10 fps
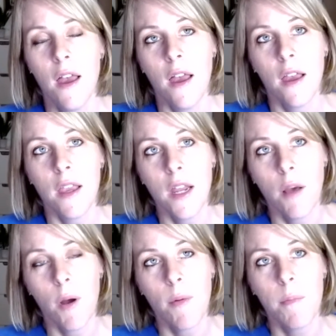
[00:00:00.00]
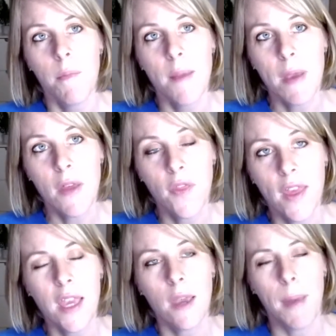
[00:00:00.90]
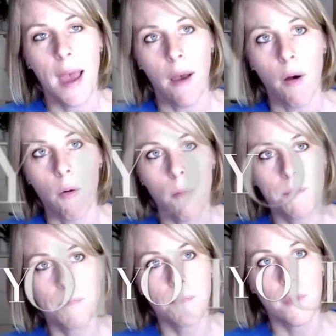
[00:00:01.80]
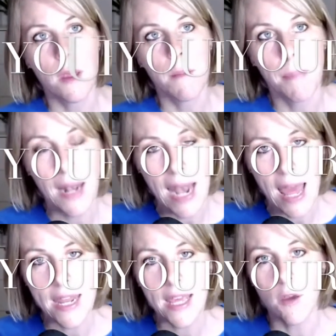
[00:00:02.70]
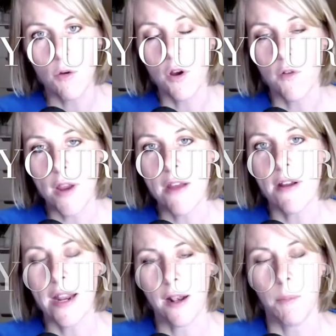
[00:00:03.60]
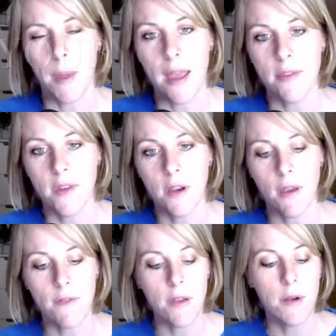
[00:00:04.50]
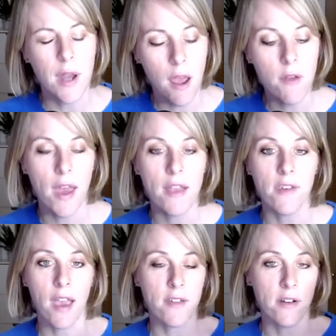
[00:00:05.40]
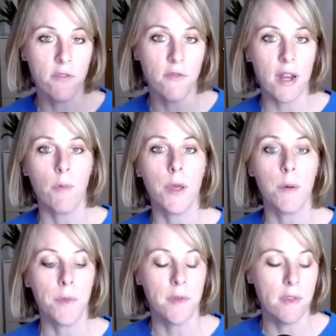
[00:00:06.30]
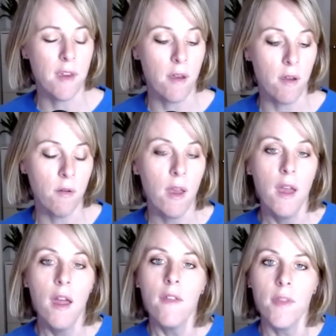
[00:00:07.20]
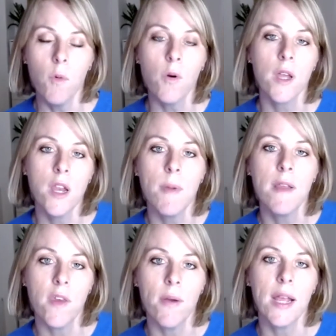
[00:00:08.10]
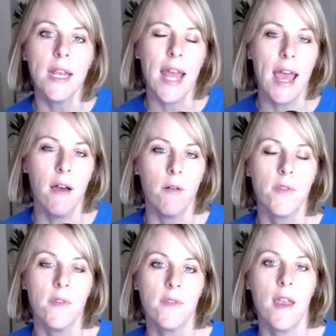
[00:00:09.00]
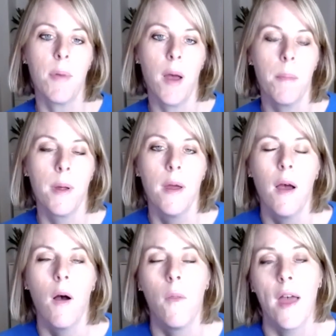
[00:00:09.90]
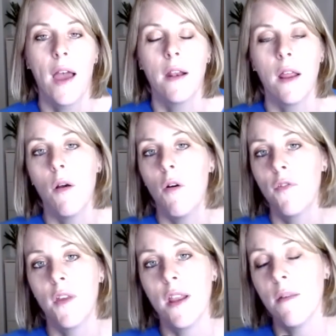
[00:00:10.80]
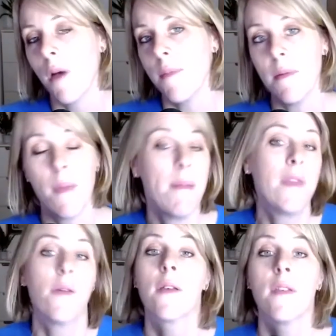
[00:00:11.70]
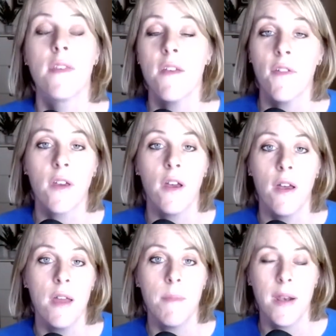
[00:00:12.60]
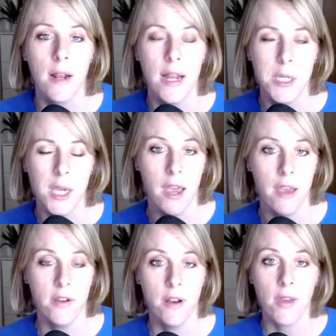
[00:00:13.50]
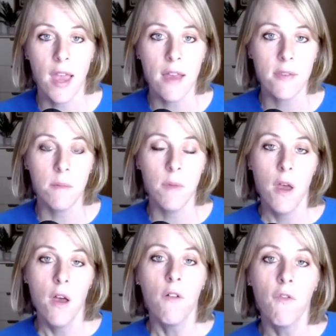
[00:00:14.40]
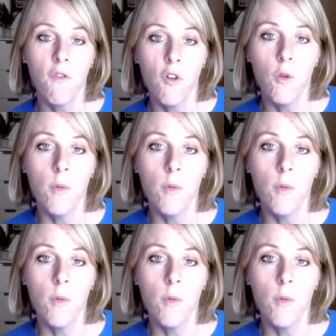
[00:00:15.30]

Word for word: you know, I would maybe think about planning your career a little bit. You know, if you know that education is really what you want to do, then what can you be doing now to step up on that? And often it might be maybe doing a certificate in medical education. You know, get some formal